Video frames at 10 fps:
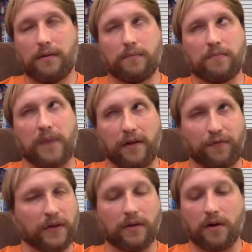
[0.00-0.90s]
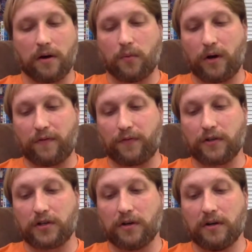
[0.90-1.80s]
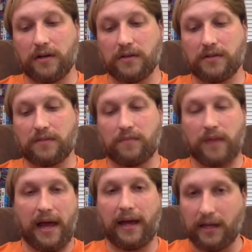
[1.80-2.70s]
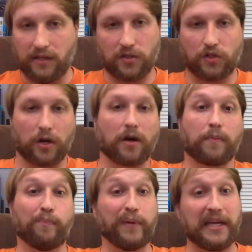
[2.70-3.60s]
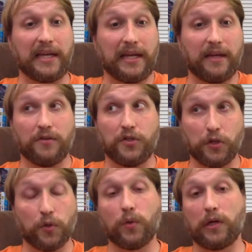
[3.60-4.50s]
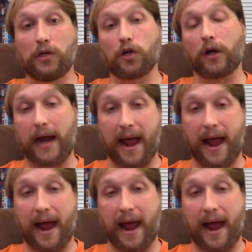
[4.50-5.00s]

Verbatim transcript: my feeling on it when I first heard it is a, he's a jerk. B, dude, you're an